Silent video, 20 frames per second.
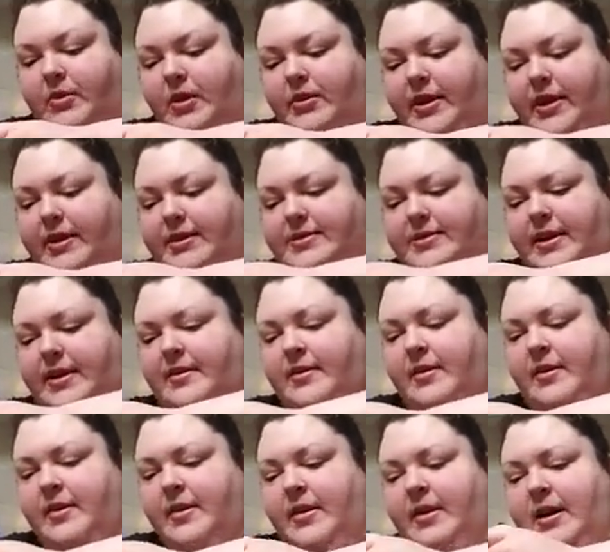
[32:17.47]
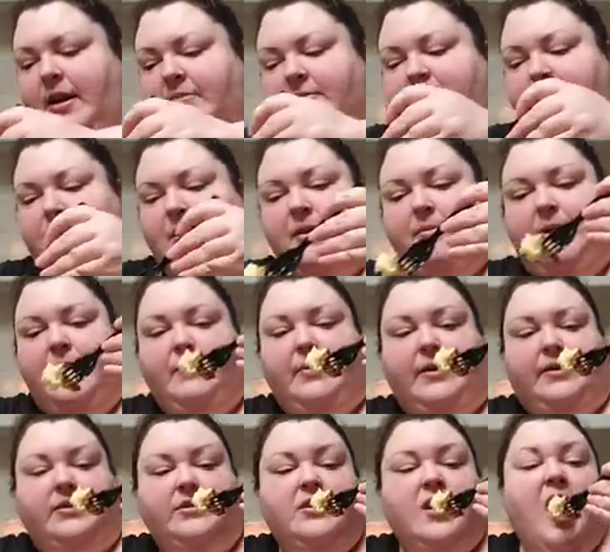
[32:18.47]
Like I said, I'm spinning my
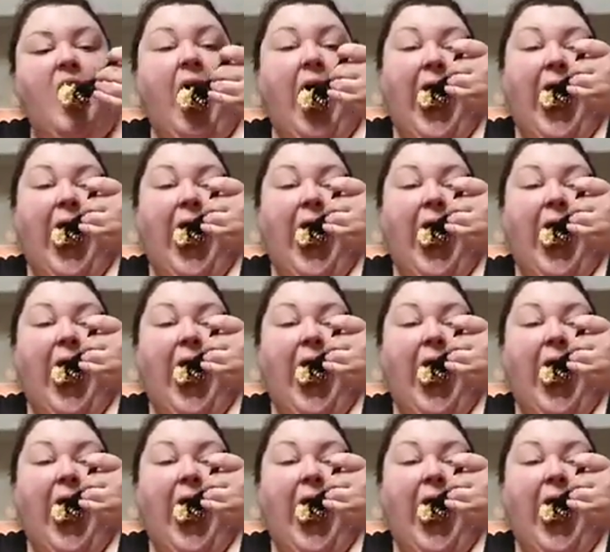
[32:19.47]
wheels.